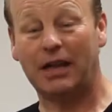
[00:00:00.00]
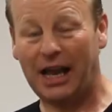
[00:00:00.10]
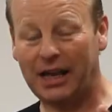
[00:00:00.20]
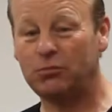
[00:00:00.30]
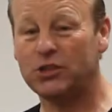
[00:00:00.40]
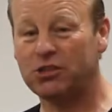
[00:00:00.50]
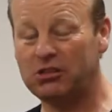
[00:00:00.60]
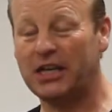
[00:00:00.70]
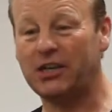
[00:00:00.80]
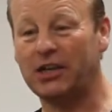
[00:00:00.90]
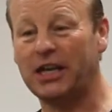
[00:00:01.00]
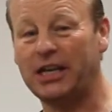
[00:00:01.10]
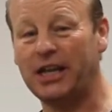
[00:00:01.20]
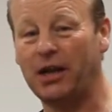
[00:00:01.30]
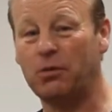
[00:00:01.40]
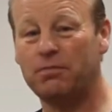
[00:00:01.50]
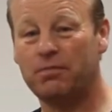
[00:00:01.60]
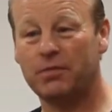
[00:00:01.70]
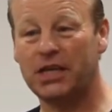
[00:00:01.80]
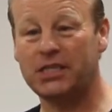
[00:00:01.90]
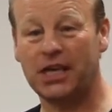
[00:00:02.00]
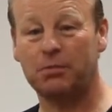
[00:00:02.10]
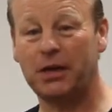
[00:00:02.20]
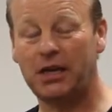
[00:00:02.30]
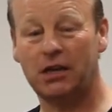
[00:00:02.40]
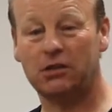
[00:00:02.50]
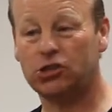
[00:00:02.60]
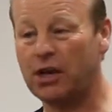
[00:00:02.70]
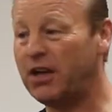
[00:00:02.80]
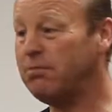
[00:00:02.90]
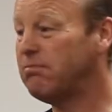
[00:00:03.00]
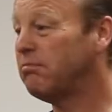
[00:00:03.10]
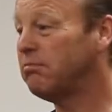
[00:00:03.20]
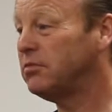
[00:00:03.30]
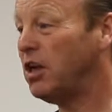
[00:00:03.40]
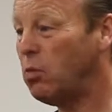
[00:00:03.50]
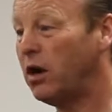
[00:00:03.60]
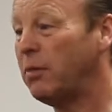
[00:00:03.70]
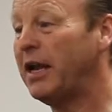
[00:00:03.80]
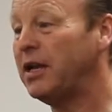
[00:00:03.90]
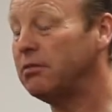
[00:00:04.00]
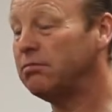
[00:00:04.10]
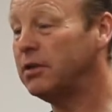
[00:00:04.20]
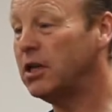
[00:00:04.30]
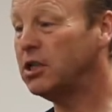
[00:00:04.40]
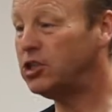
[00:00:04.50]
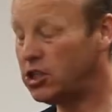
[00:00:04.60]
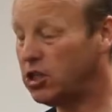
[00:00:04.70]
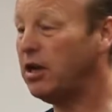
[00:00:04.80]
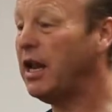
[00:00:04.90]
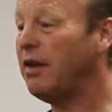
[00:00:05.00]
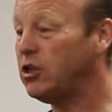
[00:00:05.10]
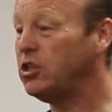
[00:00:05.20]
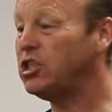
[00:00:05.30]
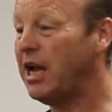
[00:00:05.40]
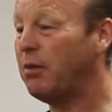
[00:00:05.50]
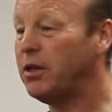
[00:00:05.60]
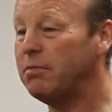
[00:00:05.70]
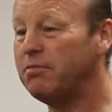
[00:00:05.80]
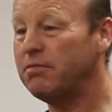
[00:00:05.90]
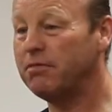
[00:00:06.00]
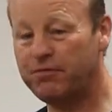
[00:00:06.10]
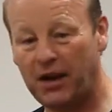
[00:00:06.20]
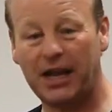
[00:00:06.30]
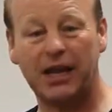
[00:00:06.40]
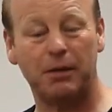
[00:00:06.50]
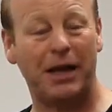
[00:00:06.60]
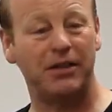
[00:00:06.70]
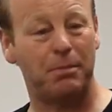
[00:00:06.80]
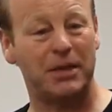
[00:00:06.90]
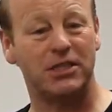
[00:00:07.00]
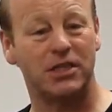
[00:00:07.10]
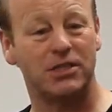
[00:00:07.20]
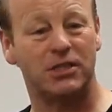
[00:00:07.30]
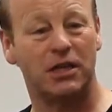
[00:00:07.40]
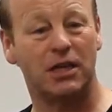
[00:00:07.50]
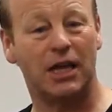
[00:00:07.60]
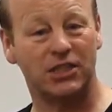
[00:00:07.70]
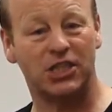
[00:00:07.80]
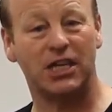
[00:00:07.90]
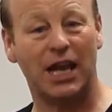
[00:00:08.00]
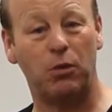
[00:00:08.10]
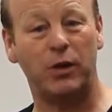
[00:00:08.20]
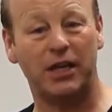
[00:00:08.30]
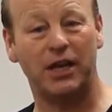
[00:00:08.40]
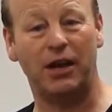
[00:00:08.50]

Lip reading: Alan was a really good leader though. He said to me, "Trevor, don't worry about it. Just go and have a good chat with them, find out about their business and see how we can